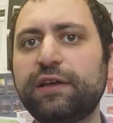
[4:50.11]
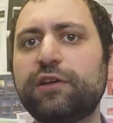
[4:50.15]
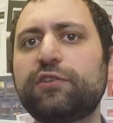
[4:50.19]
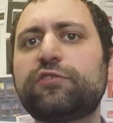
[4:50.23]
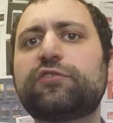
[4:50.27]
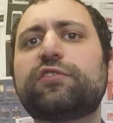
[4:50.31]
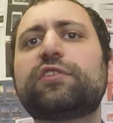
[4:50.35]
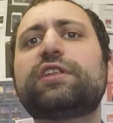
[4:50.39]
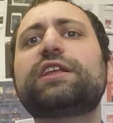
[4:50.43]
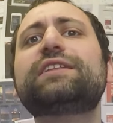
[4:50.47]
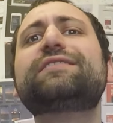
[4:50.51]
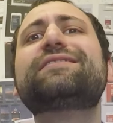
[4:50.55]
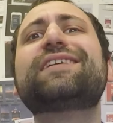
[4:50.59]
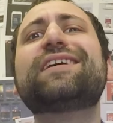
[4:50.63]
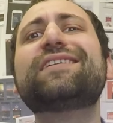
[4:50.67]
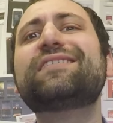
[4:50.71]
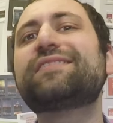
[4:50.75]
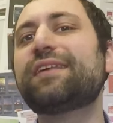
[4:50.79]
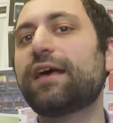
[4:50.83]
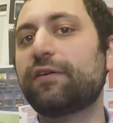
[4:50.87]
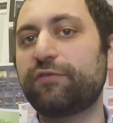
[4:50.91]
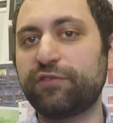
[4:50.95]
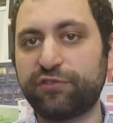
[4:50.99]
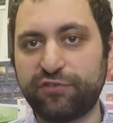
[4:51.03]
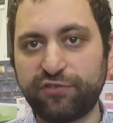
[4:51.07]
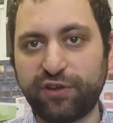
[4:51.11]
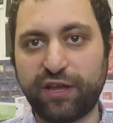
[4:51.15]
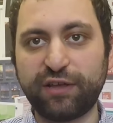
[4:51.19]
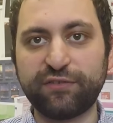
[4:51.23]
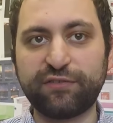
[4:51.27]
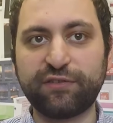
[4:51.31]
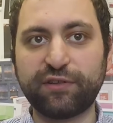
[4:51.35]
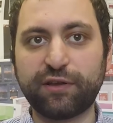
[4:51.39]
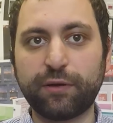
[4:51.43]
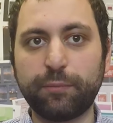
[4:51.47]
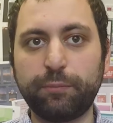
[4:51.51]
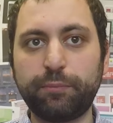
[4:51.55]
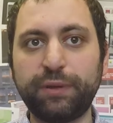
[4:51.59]
so that it does have a chance
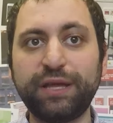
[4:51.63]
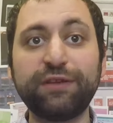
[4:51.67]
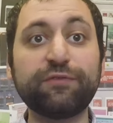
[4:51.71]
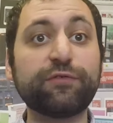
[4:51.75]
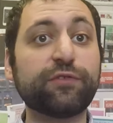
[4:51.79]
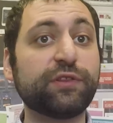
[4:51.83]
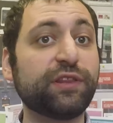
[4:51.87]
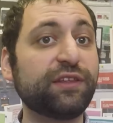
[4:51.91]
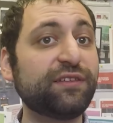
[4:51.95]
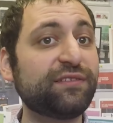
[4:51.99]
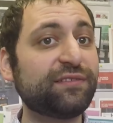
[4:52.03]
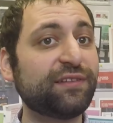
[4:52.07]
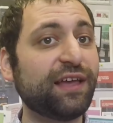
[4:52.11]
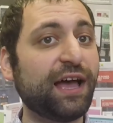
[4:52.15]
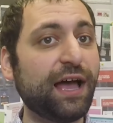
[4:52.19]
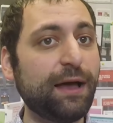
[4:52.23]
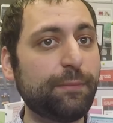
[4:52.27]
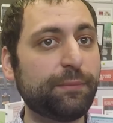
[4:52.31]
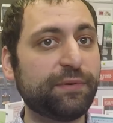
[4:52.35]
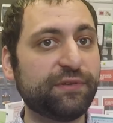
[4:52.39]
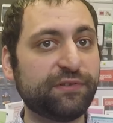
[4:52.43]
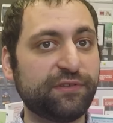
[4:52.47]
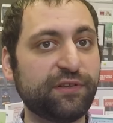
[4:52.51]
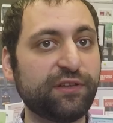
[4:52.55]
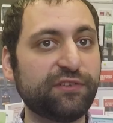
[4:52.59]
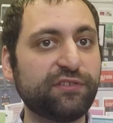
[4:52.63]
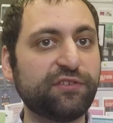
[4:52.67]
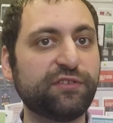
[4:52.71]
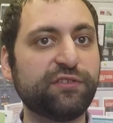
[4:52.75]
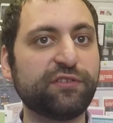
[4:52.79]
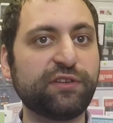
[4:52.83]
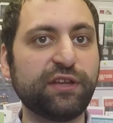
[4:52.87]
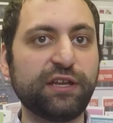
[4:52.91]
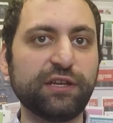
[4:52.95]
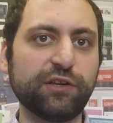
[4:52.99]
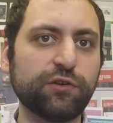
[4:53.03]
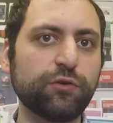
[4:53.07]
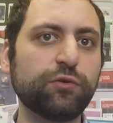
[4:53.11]
to compete for these top
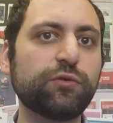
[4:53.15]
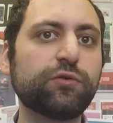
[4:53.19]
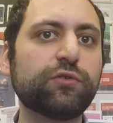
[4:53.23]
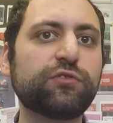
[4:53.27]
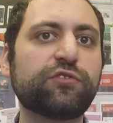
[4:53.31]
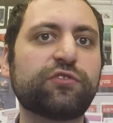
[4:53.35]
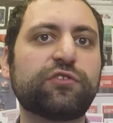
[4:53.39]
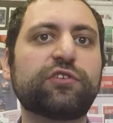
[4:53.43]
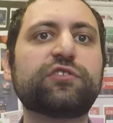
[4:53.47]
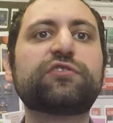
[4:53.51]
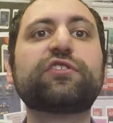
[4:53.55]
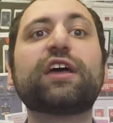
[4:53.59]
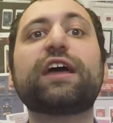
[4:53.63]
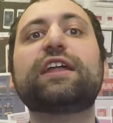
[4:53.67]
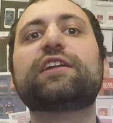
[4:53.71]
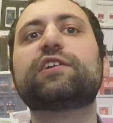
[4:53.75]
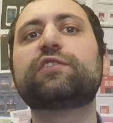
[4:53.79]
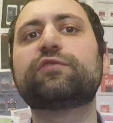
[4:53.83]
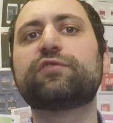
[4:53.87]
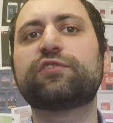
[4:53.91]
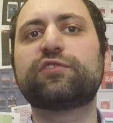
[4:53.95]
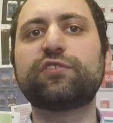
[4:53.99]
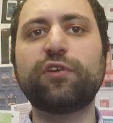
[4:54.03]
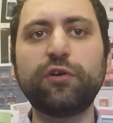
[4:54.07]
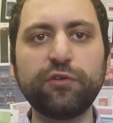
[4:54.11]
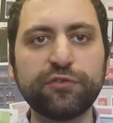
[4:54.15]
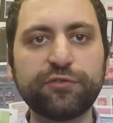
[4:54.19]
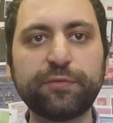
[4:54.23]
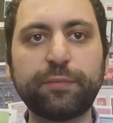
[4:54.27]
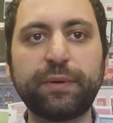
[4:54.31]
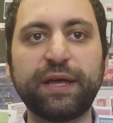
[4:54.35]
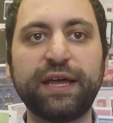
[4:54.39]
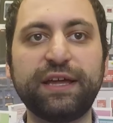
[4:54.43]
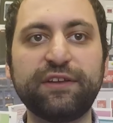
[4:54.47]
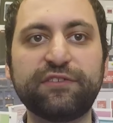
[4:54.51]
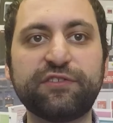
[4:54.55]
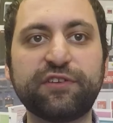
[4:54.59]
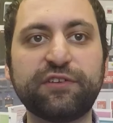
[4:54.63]
positions in Google search engine results
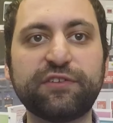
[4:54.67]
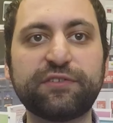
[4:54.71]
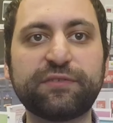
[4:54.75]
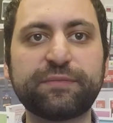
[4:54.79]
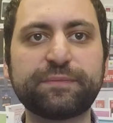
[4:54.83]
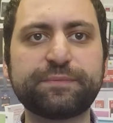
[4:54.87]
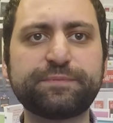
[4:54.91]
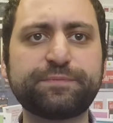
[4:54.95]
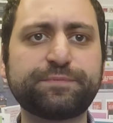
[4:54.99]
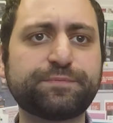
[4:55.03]
pages.